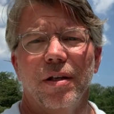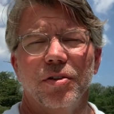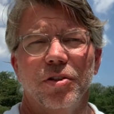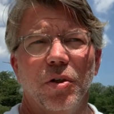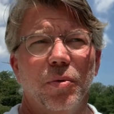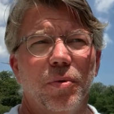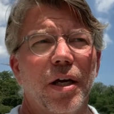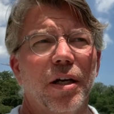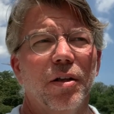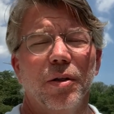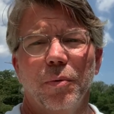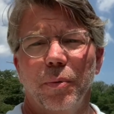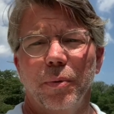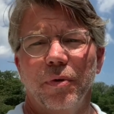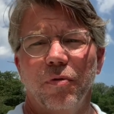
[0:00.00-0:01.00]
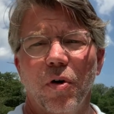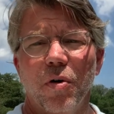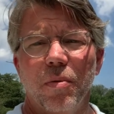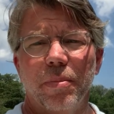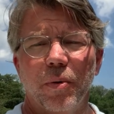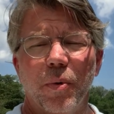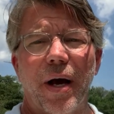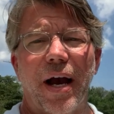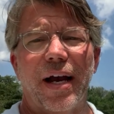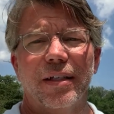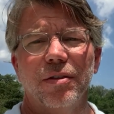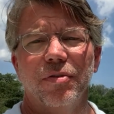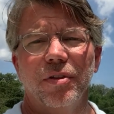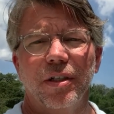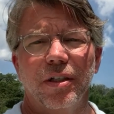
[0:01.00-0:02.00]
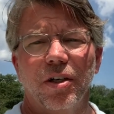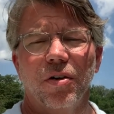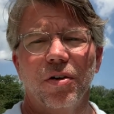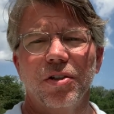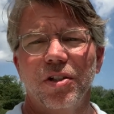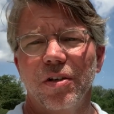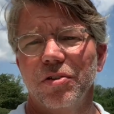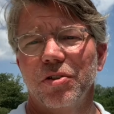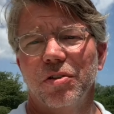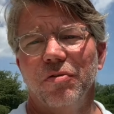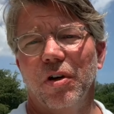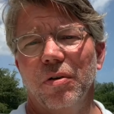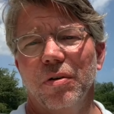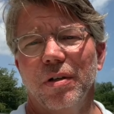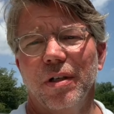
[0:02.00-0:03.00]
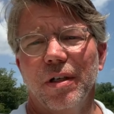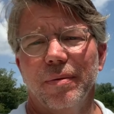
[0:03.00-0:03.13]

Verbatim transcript: So not only will we vote, but we'll actively encourage others to vote.